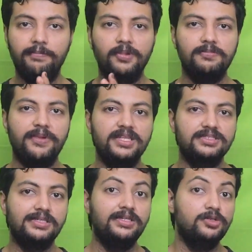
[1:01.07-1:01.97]
Apple
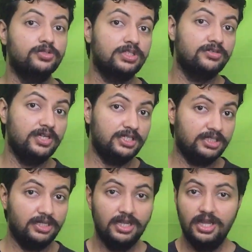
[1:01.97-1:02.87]
Pencil new
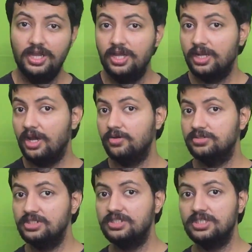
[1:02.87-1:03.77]
generation. Now,
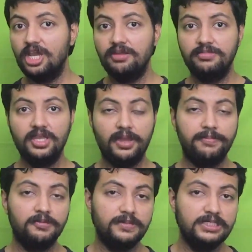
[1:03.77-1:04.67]
this time the
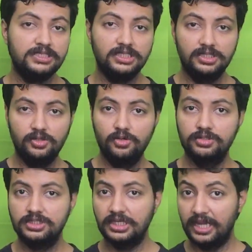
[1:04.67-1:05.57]
Apple Pencil
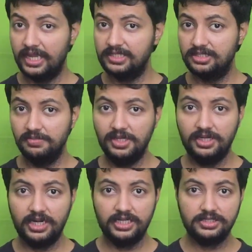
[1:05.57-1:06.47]
looks as
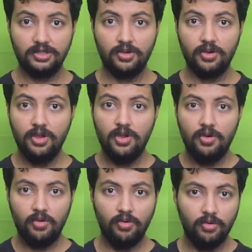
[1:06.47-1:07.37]
similar as the
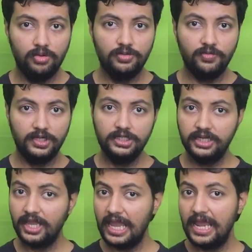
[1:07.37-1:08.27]
old
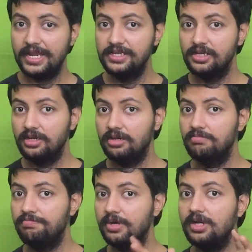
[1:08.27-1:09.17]
one, and
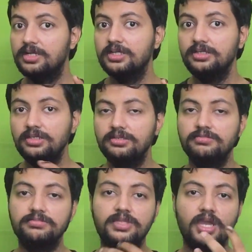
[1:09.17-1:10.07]
but
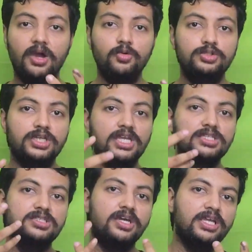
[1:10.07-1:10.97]
they have
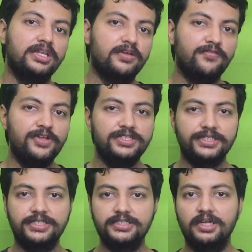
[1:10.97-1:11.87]
changed the inner
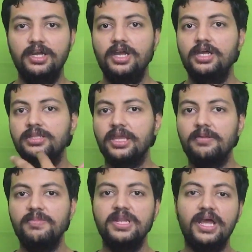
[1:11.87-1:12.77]
features.
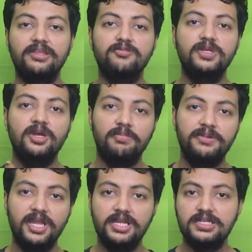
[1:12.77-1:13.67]
Has been
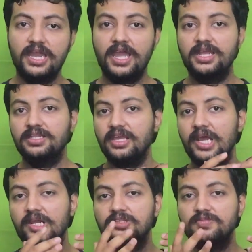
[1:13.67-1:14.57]
update, and
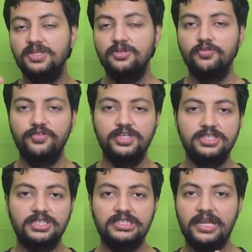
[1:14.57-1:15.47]
there has been new
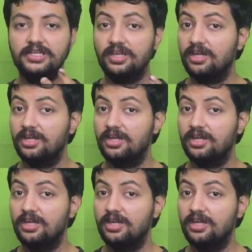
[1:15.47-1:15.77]
feature that